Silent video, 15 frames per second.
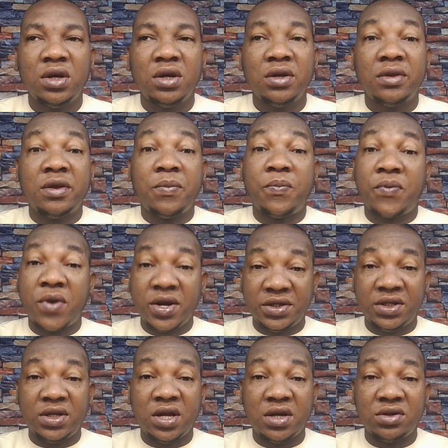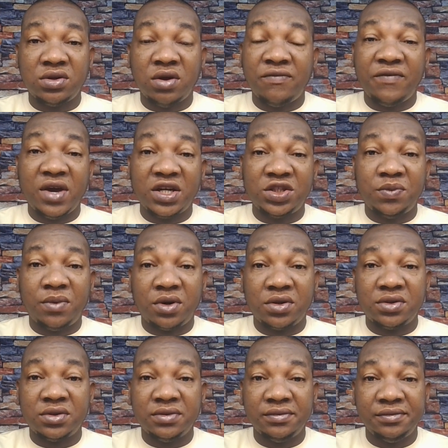the president of
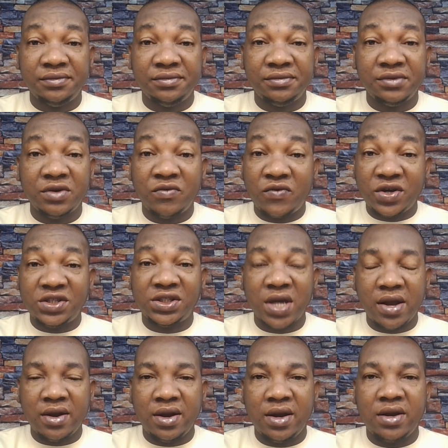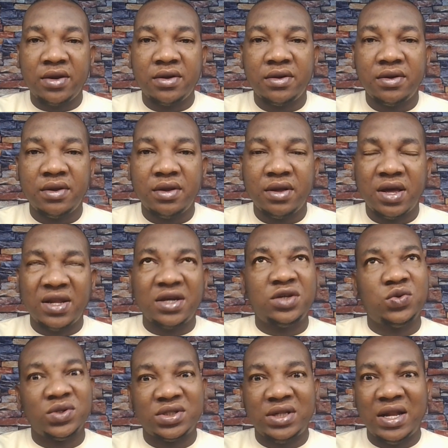Xbox recently, I think it
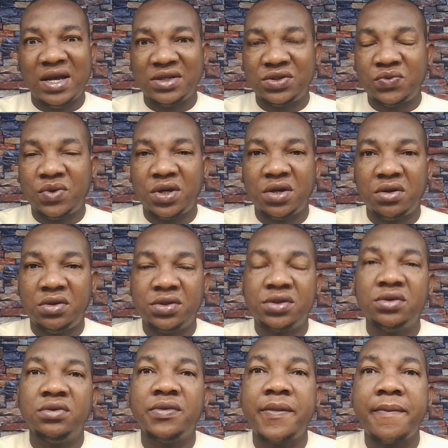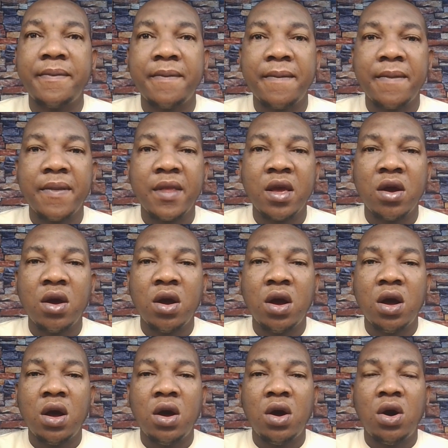was last week or so,
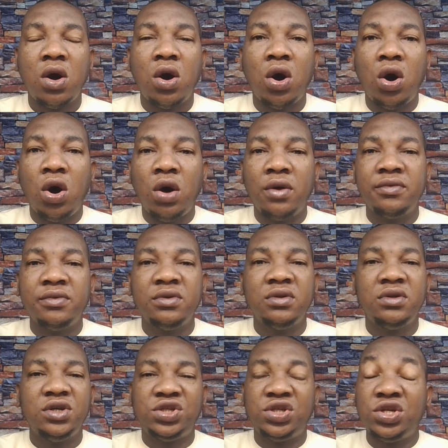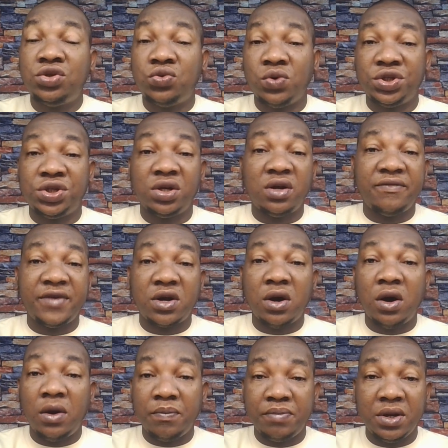on the situation of the
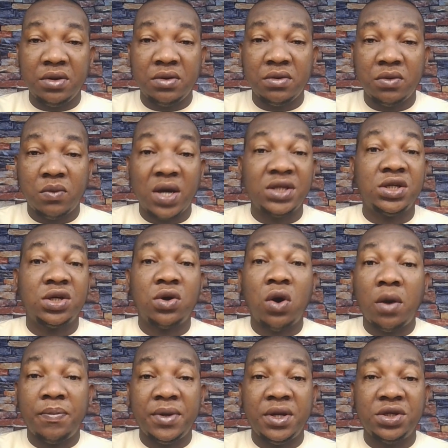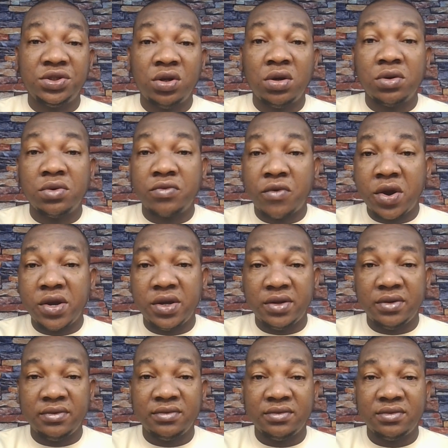company, why the company is not
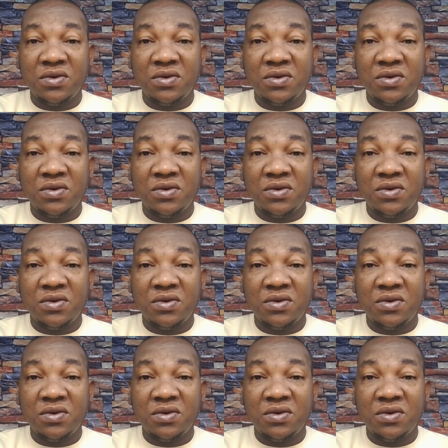growing.